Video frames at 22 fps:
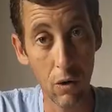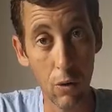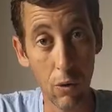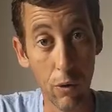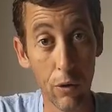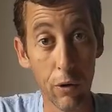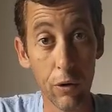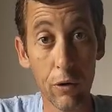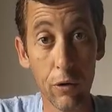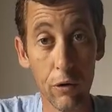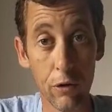or
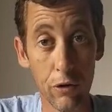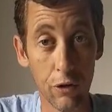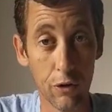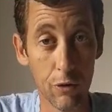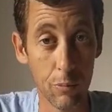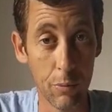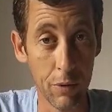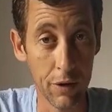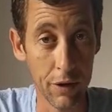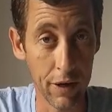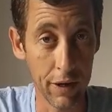it could just
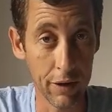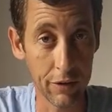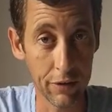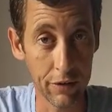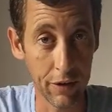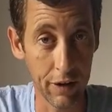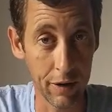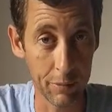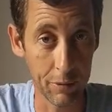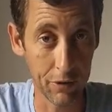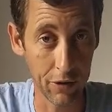be an
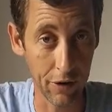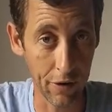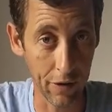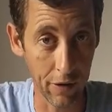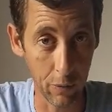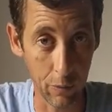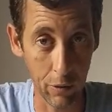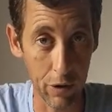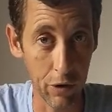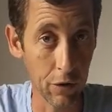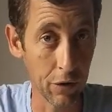entertainment area
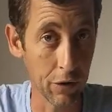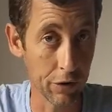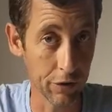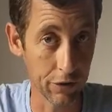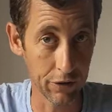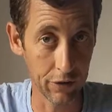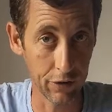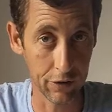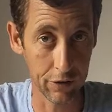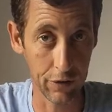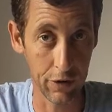where you can
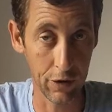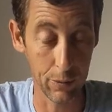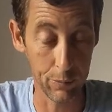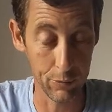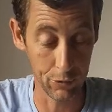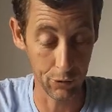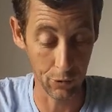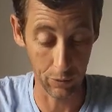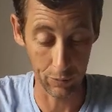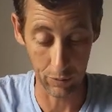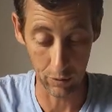sit and
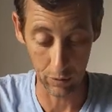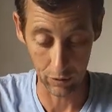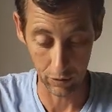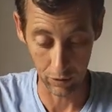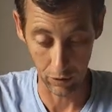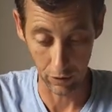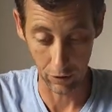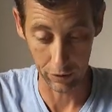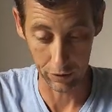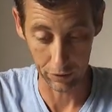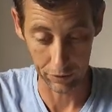observe your
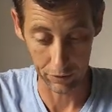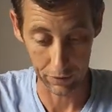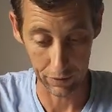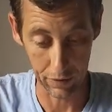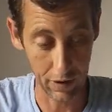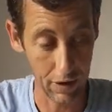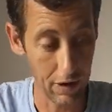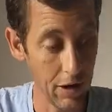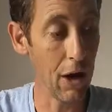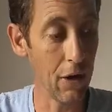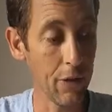garden.
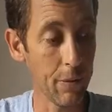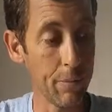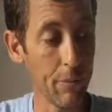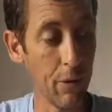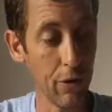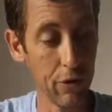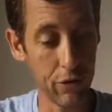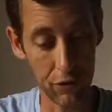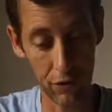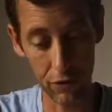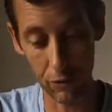How the
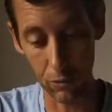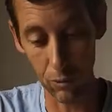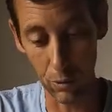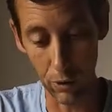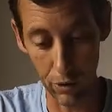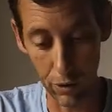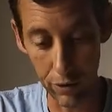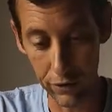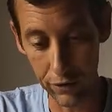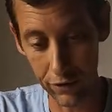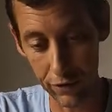process
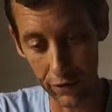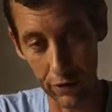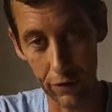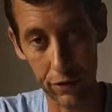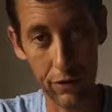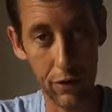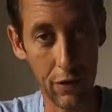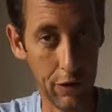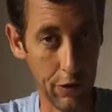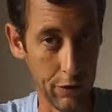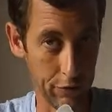works
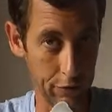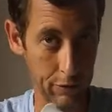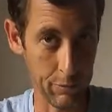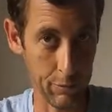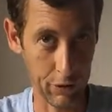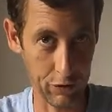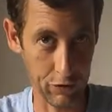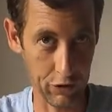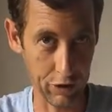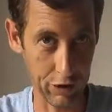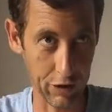is, this is my
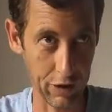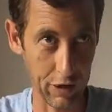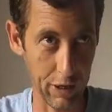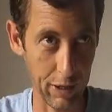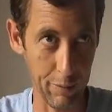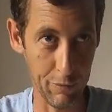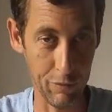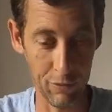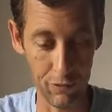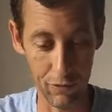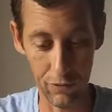chicken
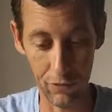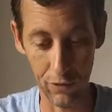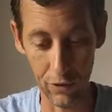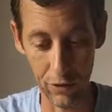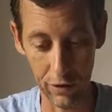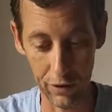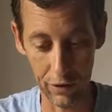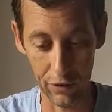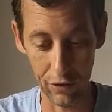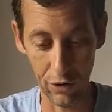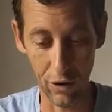cave for the
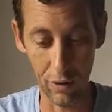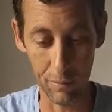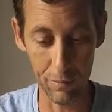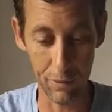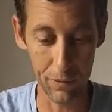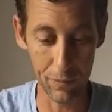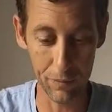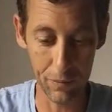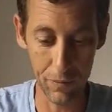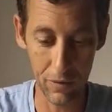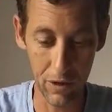
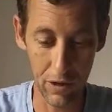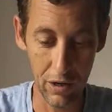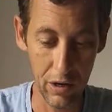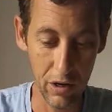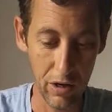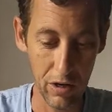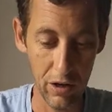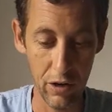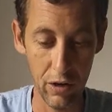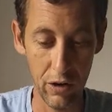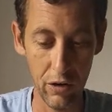example.
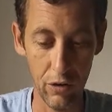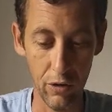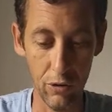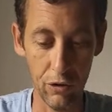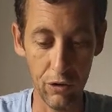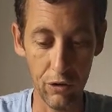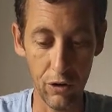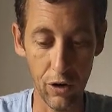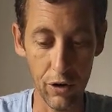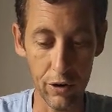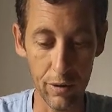You
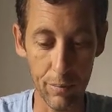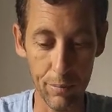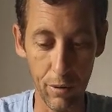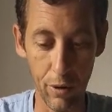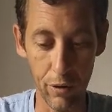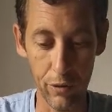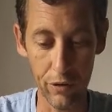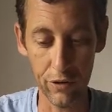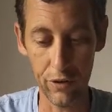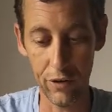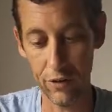start the
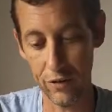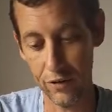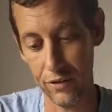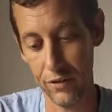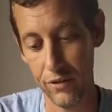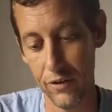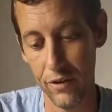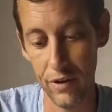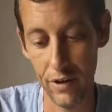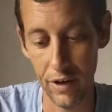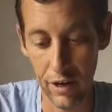
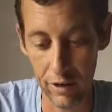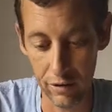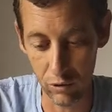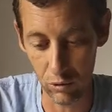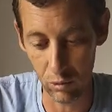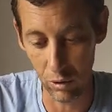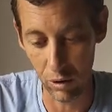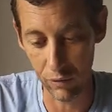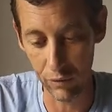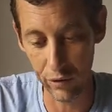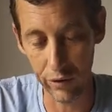process at
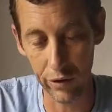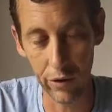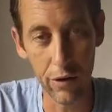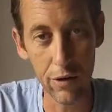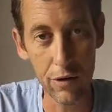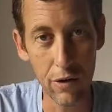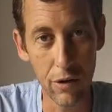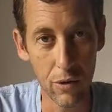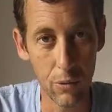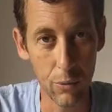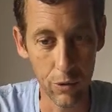12
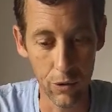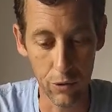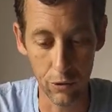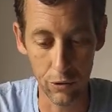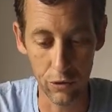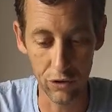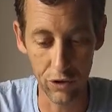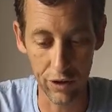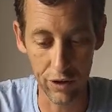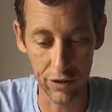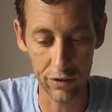o'clock with your
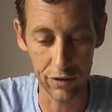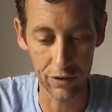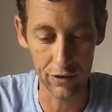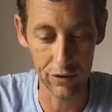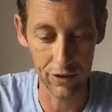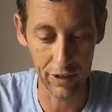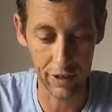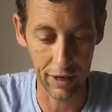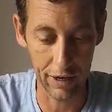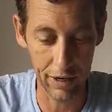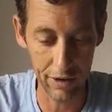chickens in
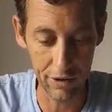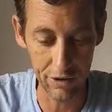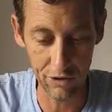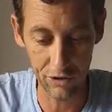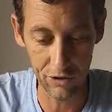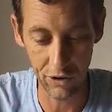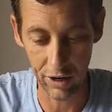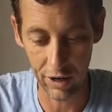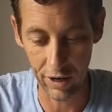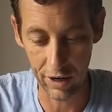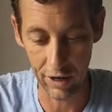the cage,
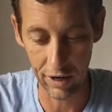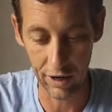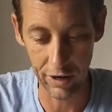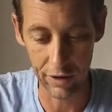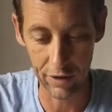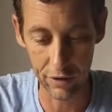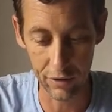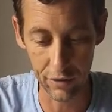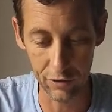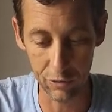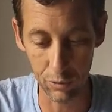and
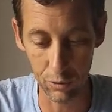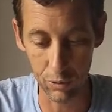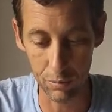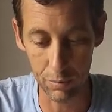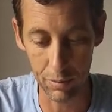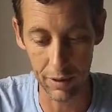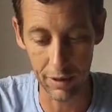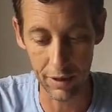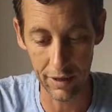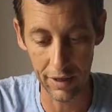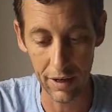this would
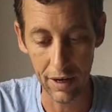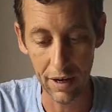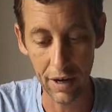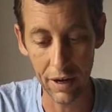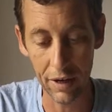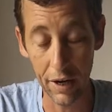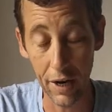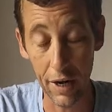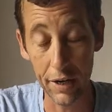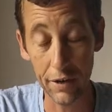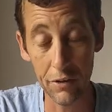be an
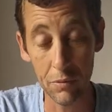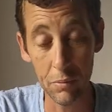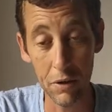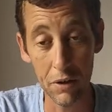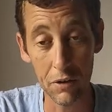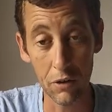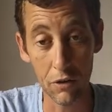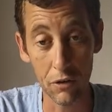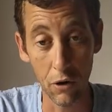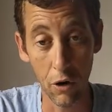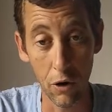
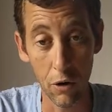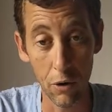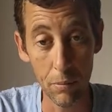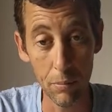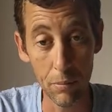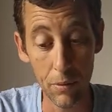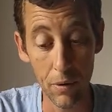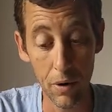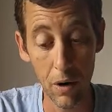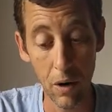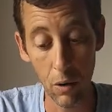8-meter
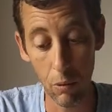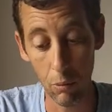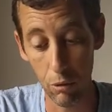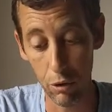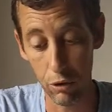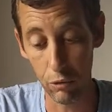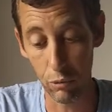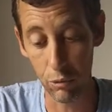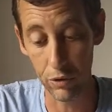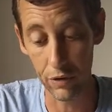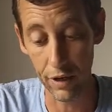dome,
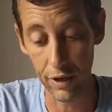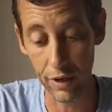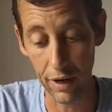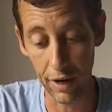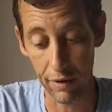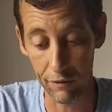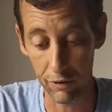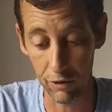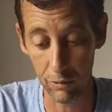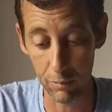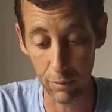which would then
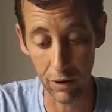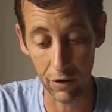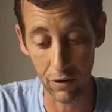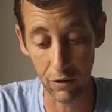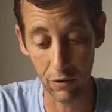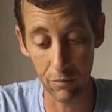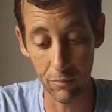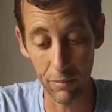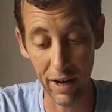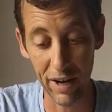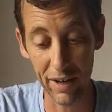have a spec
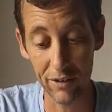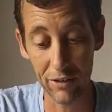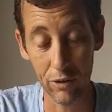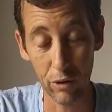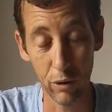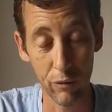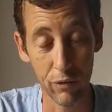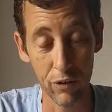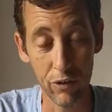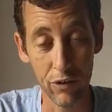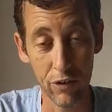of max
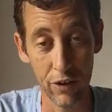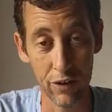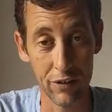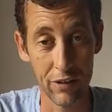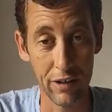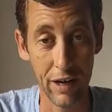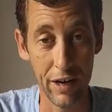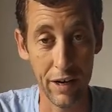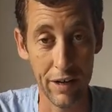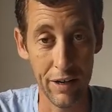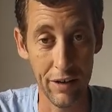of 6
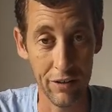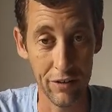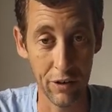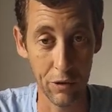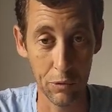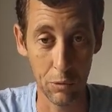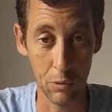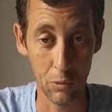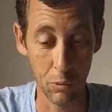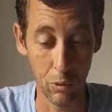ladies that would